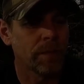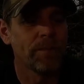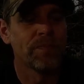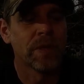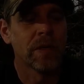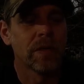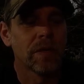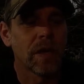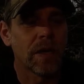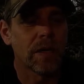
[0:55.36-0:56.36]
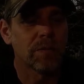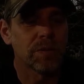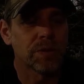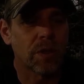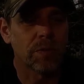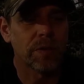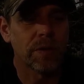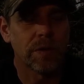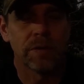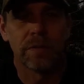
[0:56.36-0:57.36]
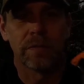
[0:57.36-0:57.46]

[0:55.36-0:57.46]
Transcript: you. We'll start with the